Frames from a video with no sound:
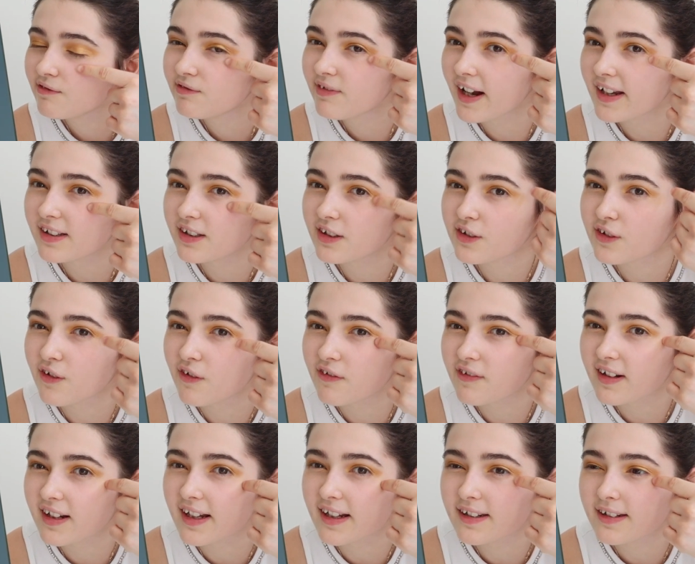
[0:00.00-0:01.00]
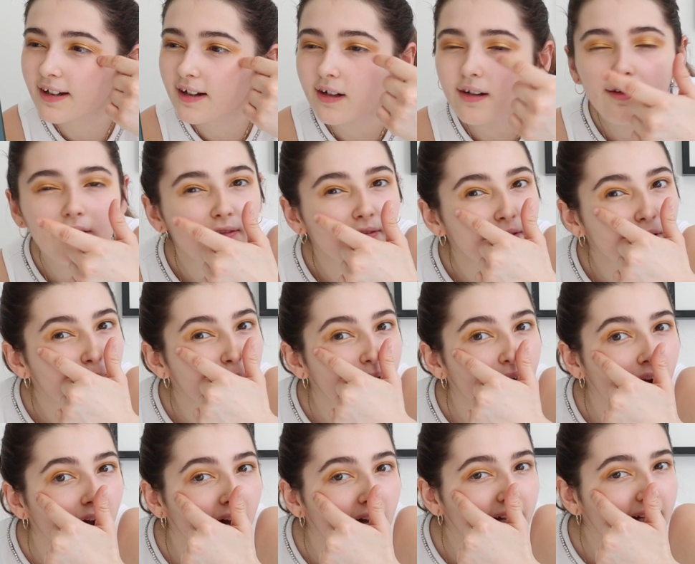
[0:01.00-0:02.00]
residue of glitter from
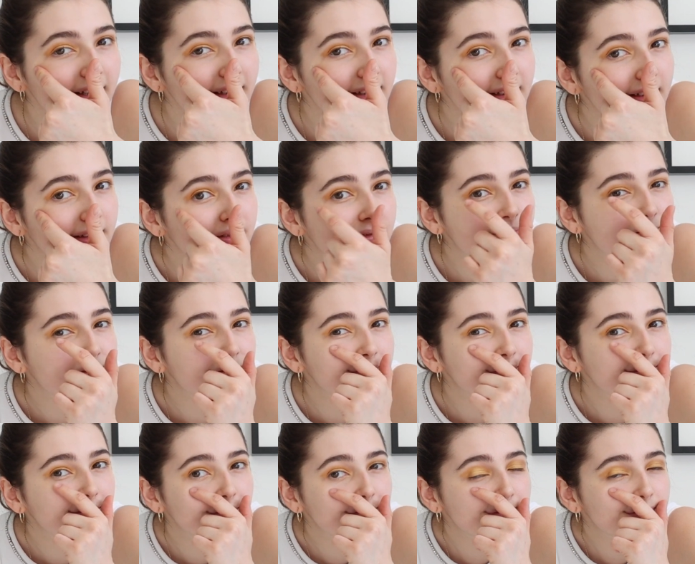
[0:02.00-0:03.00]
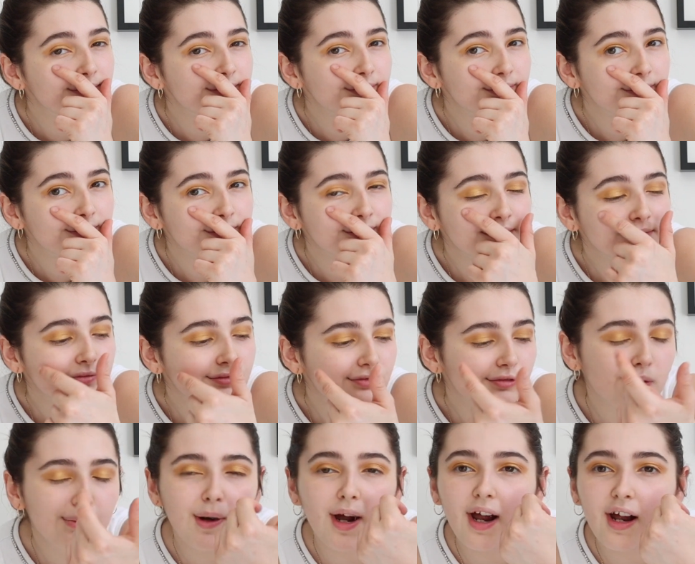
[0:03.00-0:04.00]
my eyes,
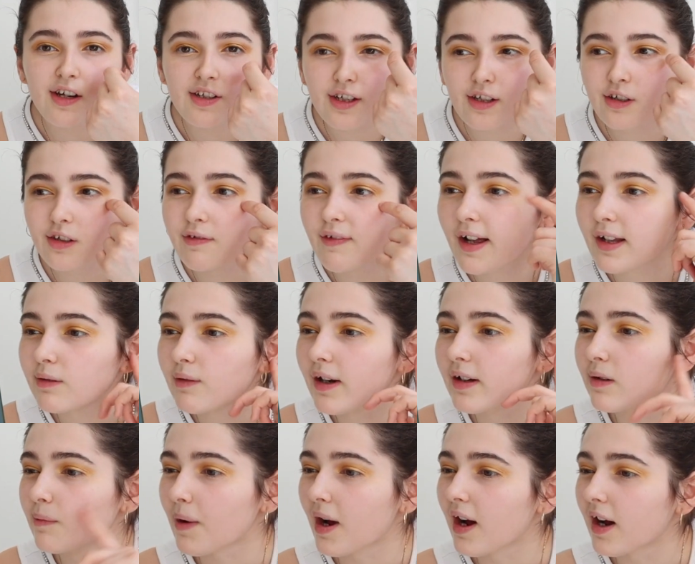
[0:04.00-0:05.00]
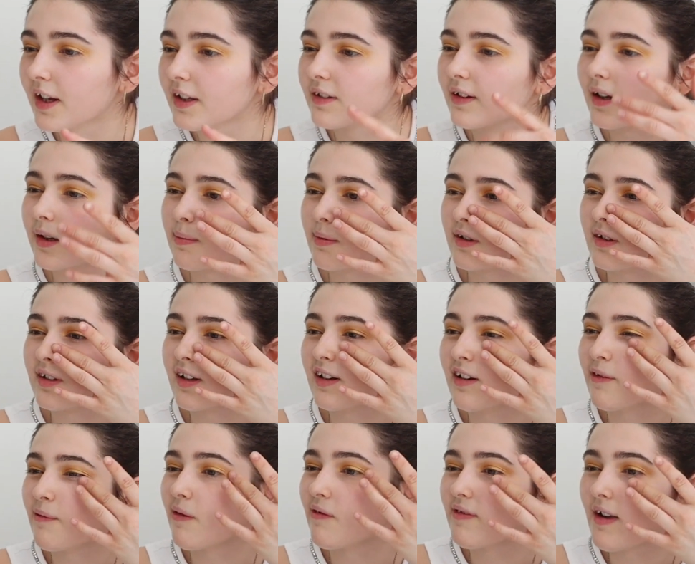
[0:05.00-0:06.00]
from my eyeshadow, so that's why I do my eyes first, because I
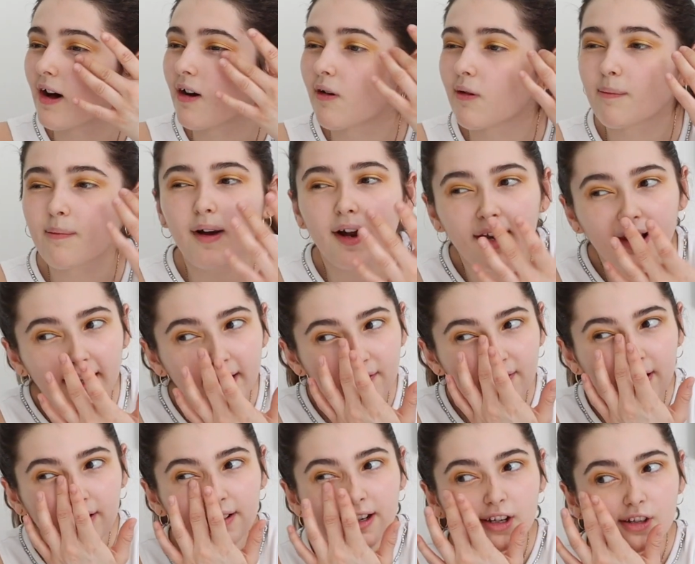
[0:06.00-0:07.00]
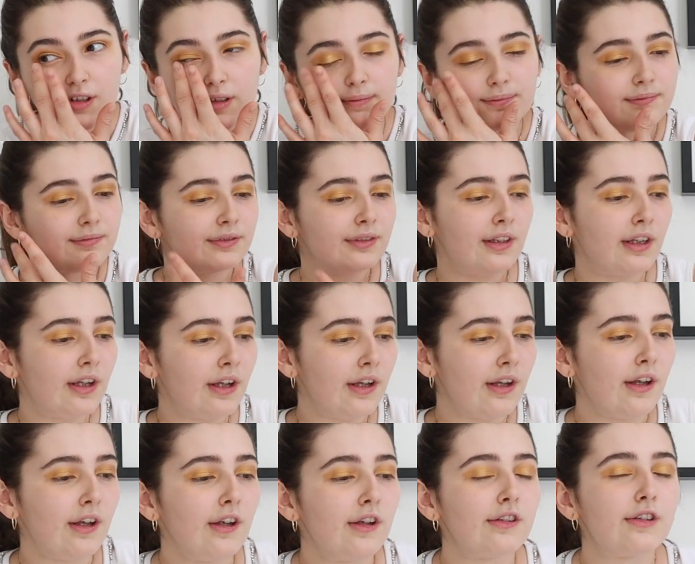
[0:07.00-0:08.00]
don't want that on my like foundation.
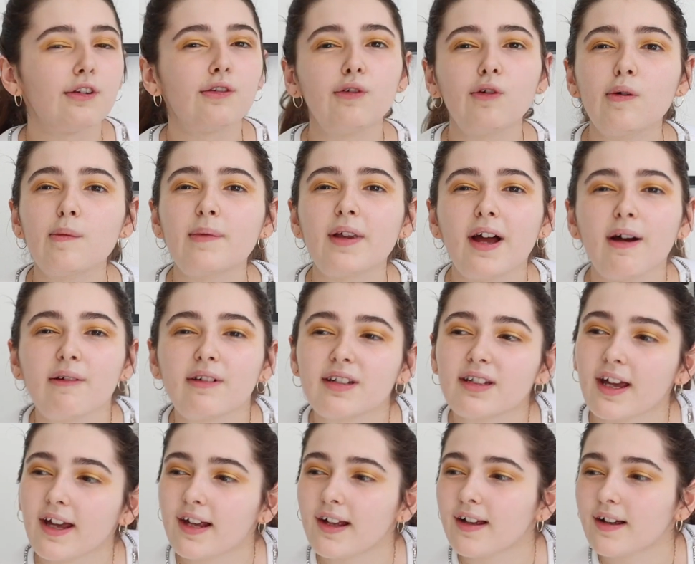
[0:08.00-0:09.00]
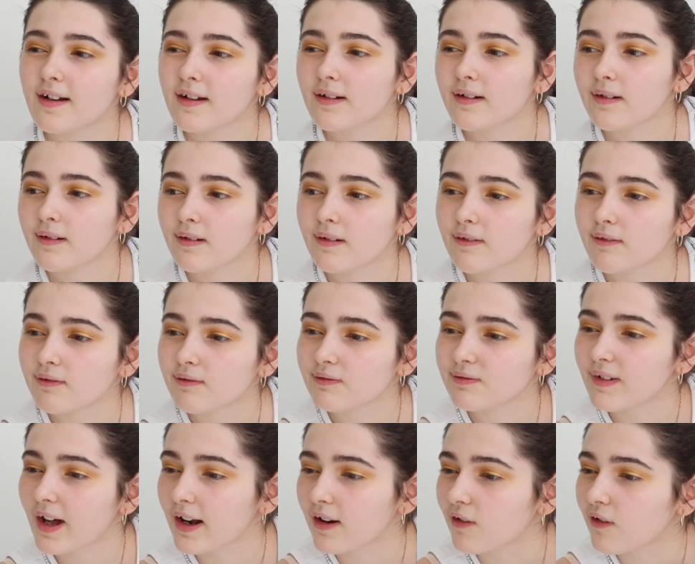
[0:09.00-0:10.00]
So normally I would take
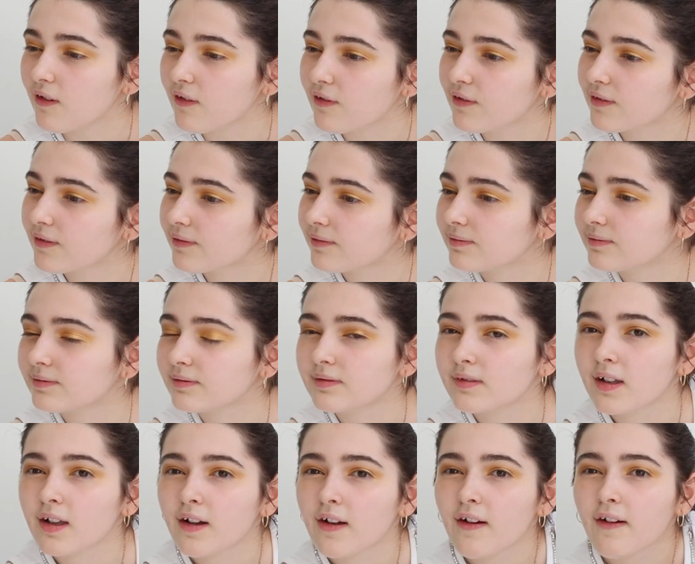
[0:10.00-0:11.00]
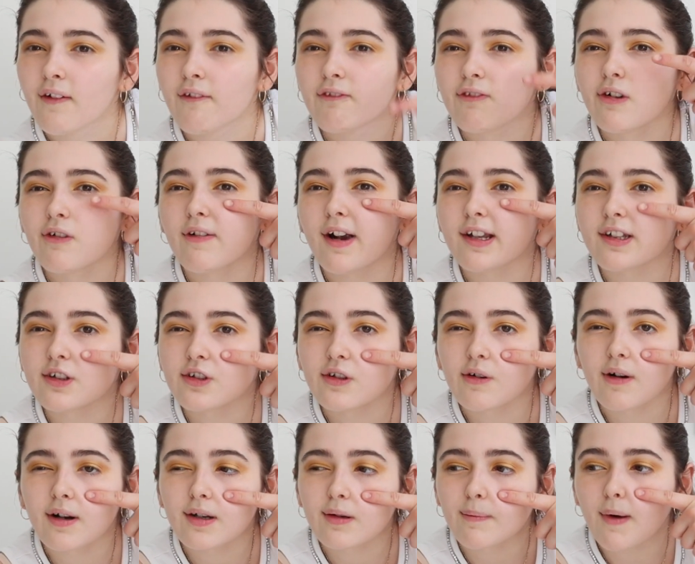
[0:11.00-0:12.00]
that off, the
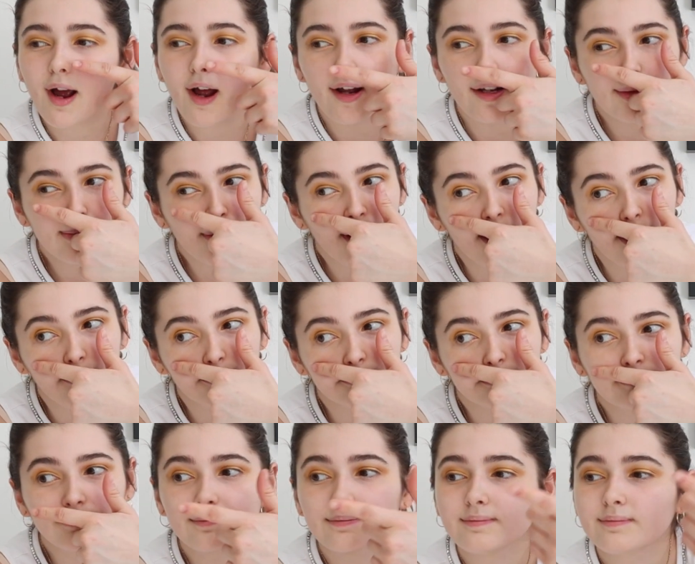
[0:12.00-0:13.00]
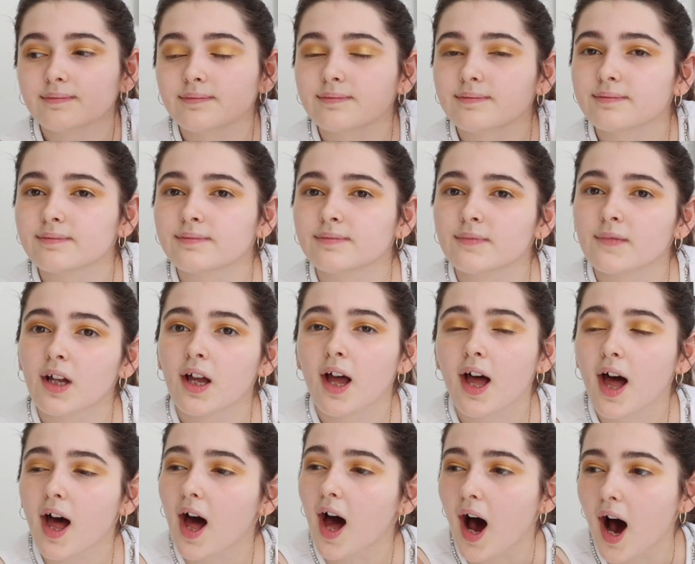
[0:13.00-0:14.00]
residue under my eyes, but
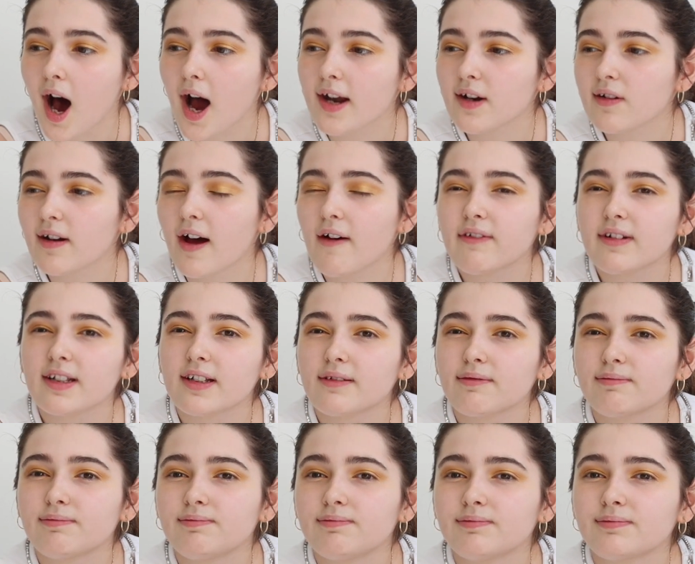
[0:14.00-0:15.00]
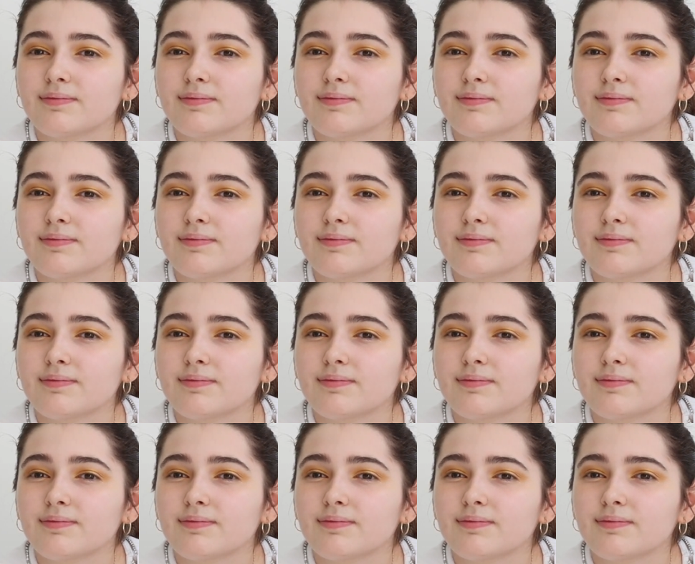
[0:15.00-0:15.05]
I don't have any